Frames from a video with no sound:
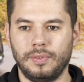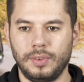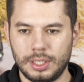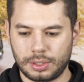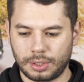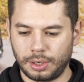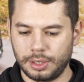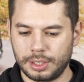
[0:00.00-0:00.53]
These
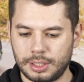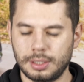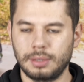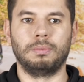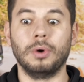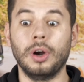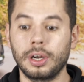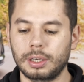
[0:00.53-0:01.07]
coils
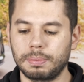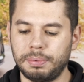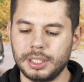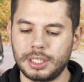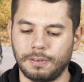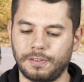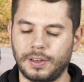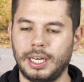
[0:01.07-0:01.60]
work
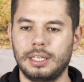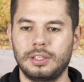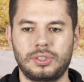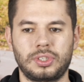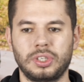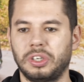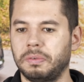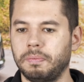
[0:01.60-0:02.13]
pretty fine,
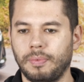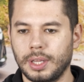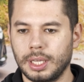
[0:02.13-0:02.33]
so